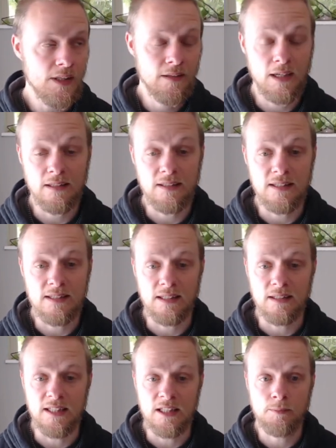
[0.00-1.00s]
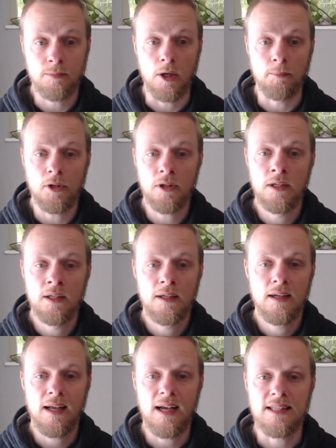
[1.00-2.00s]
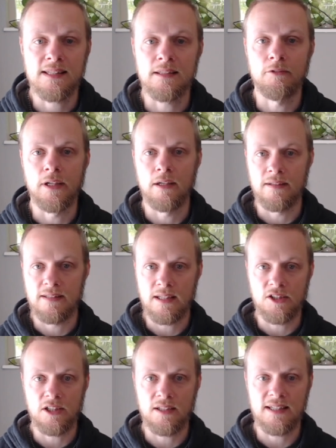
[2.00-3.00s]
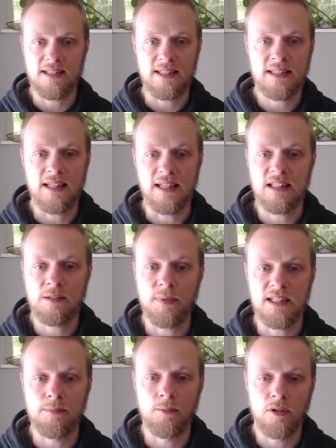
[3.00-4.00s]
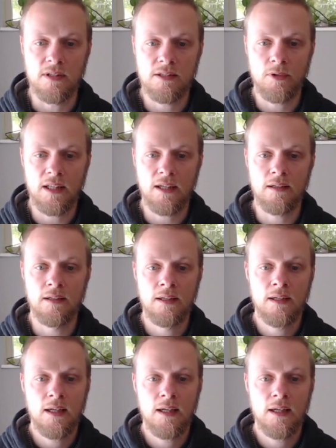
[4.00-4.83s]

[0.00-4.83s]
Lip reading: that is at least proper has a realization as a state space model. So we can